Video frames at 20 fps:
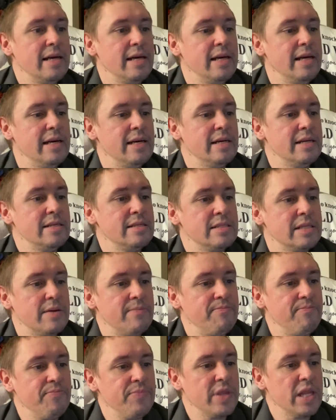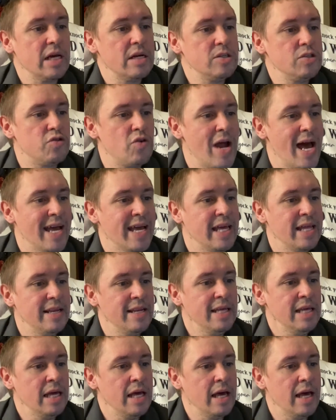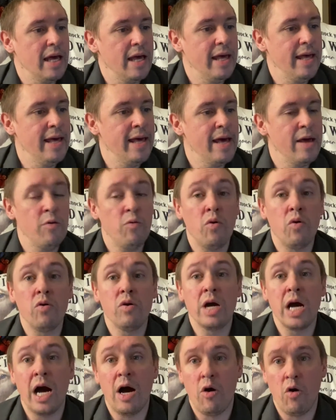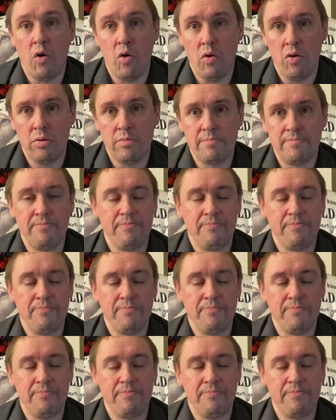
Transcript: is Dragon Ieo Kao.